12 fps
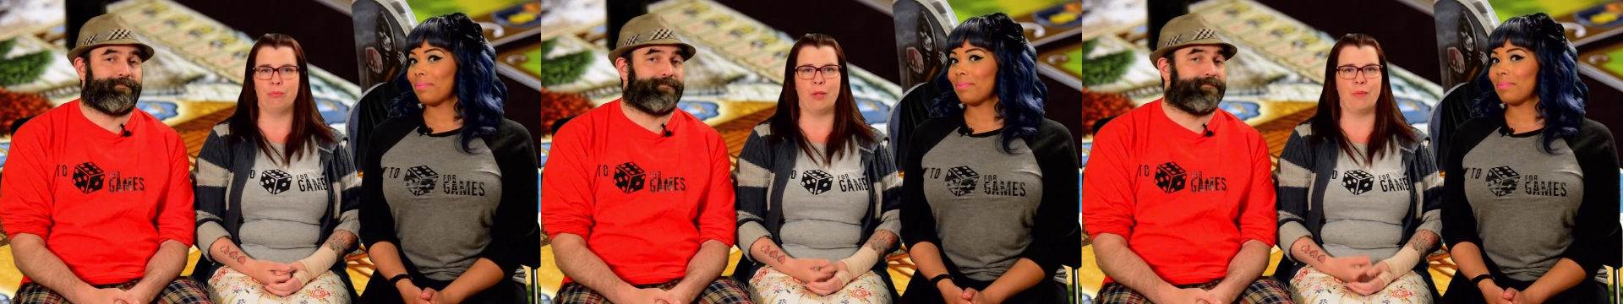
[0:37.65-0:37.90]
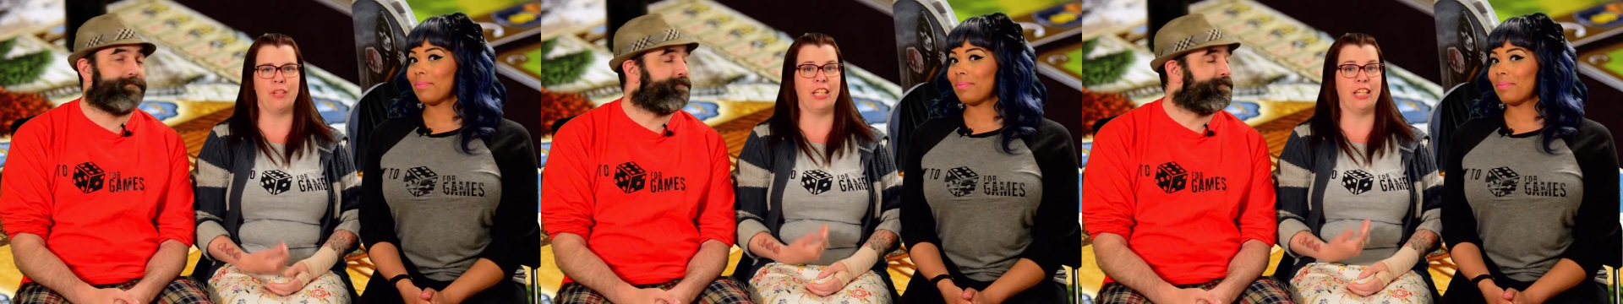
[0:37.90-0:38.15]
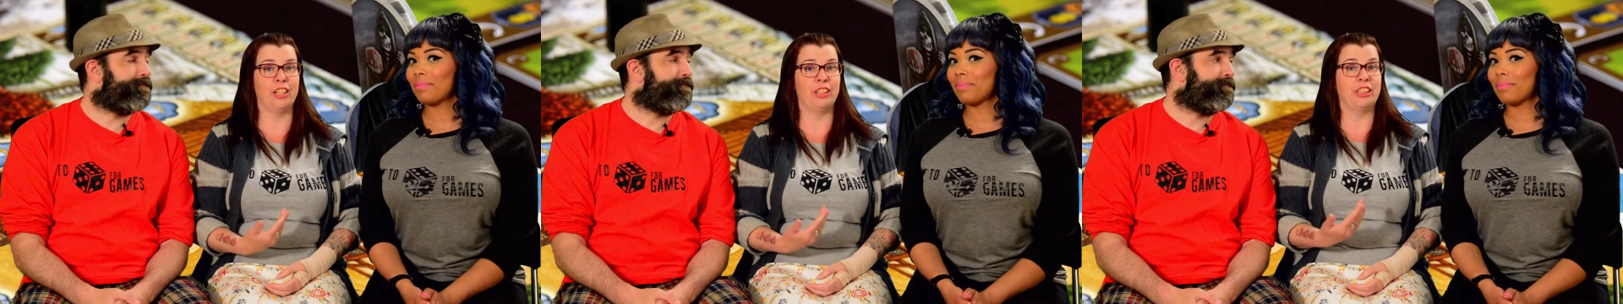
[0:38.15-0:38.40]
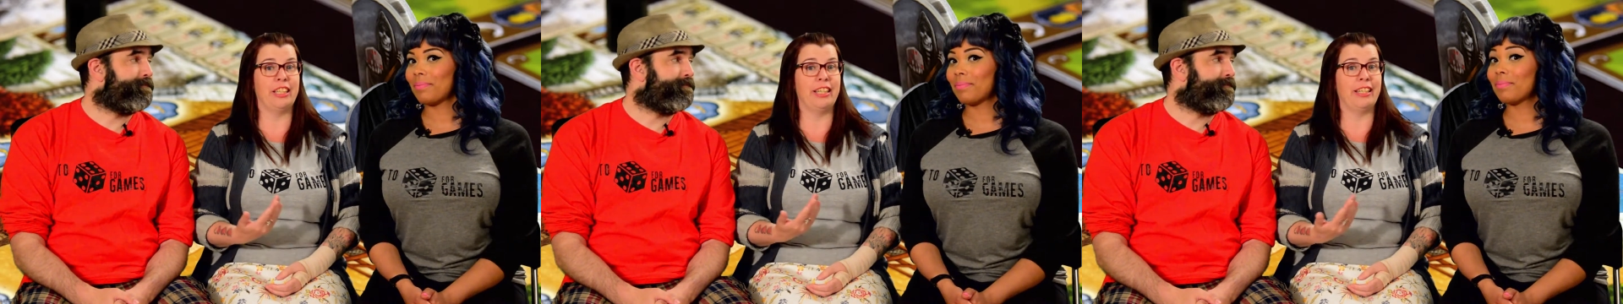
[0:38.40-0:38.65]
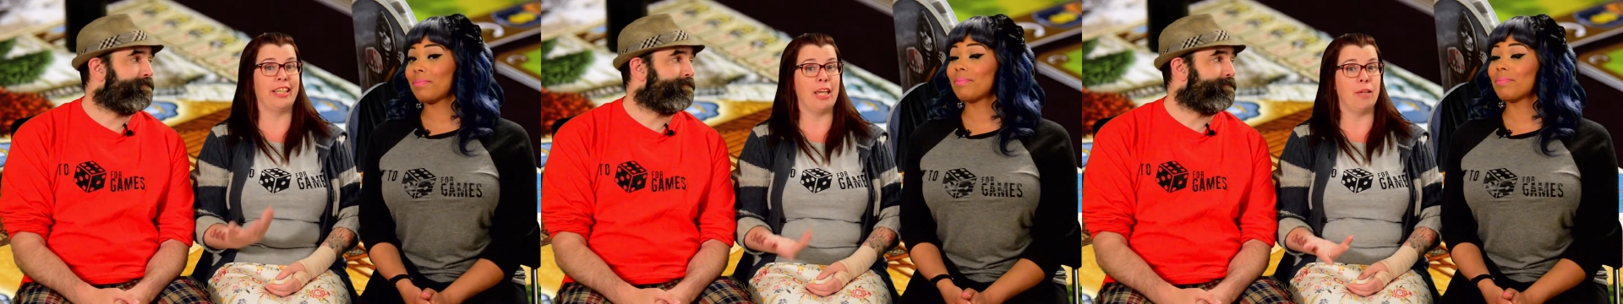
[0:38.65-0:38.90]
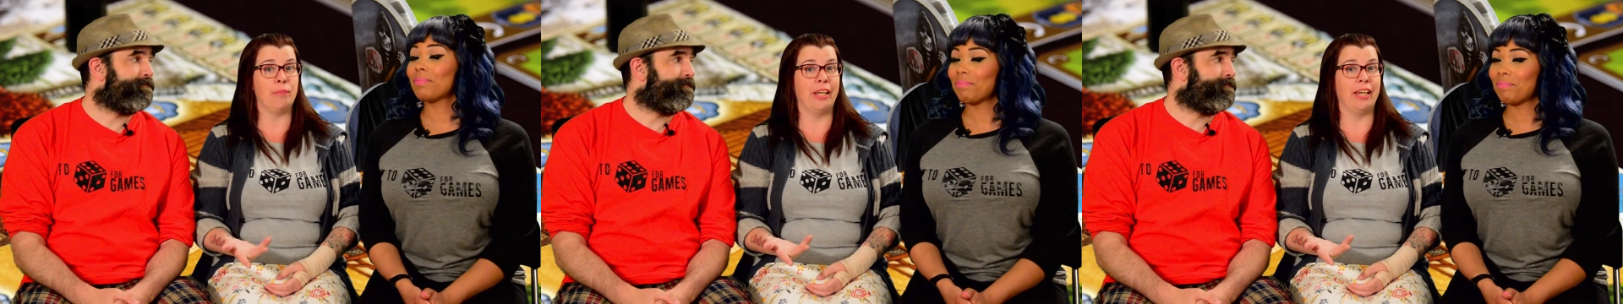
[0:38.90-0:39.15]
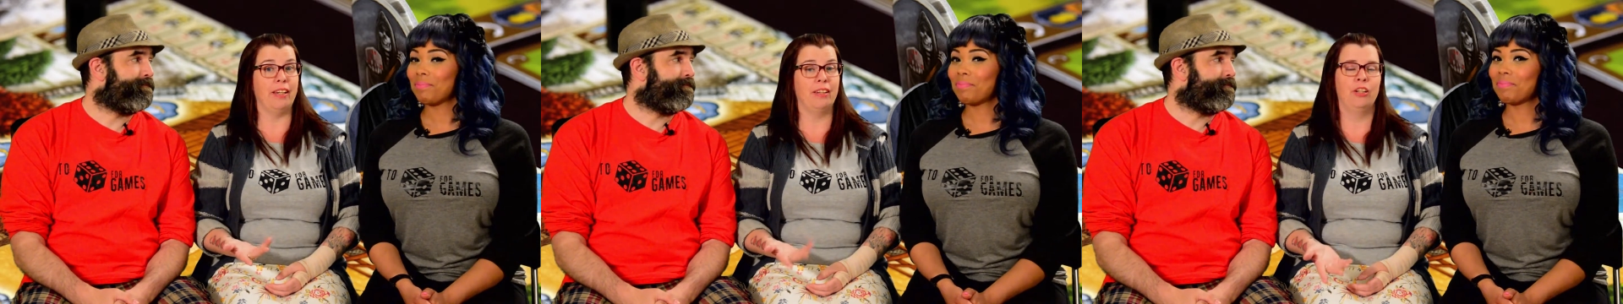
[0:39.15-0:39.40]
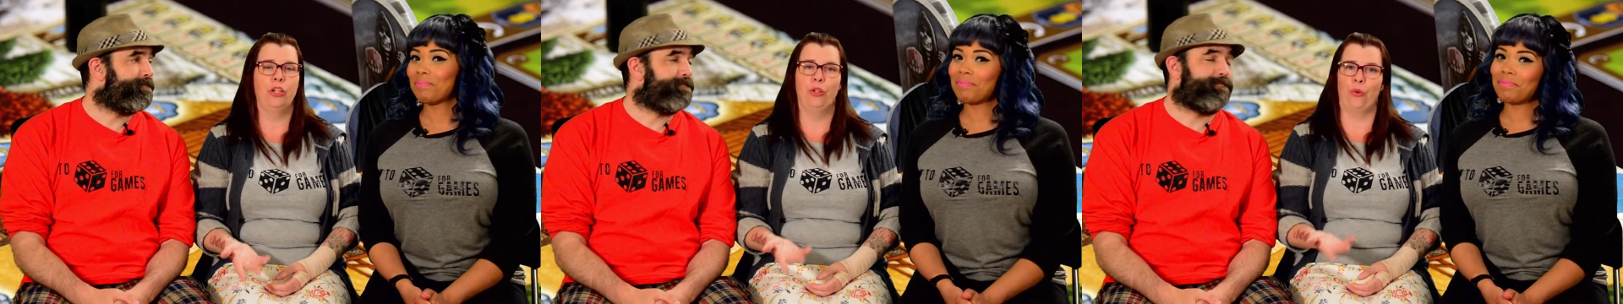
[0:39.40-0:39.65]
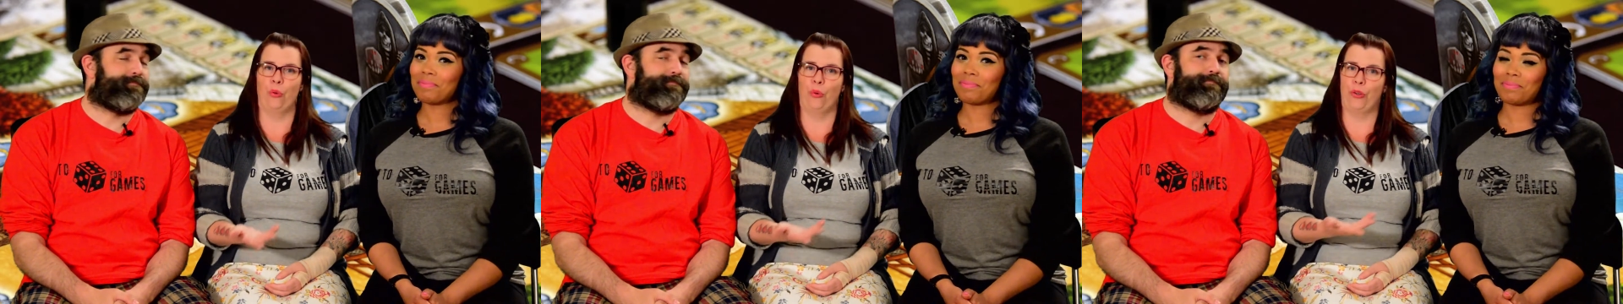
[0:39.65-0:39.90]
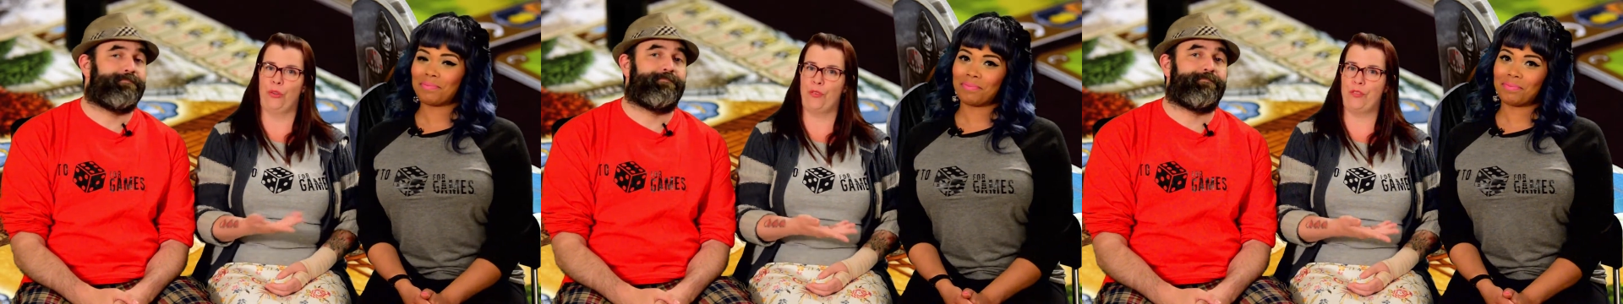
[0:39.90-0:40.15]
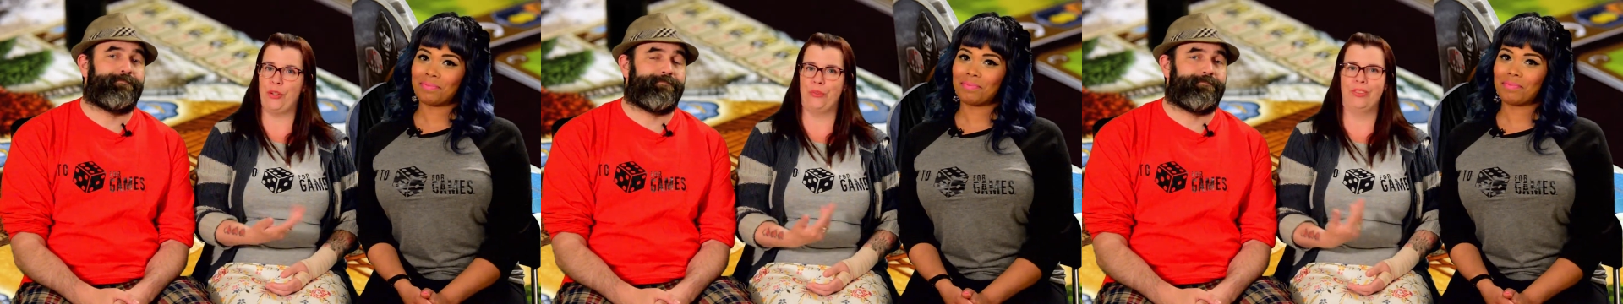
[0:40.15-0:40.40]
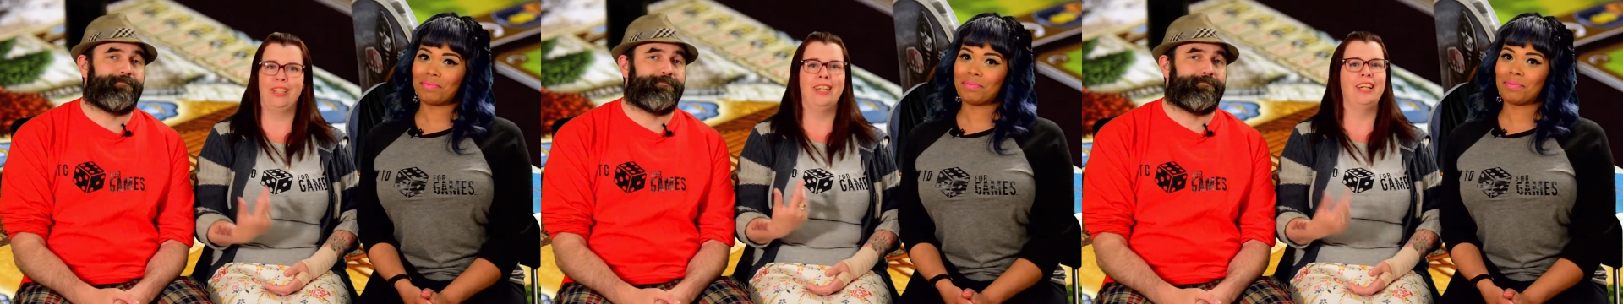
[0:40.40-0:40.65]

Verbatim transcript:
Speaker 1: Maybe keen on seeing the gameplay or the review.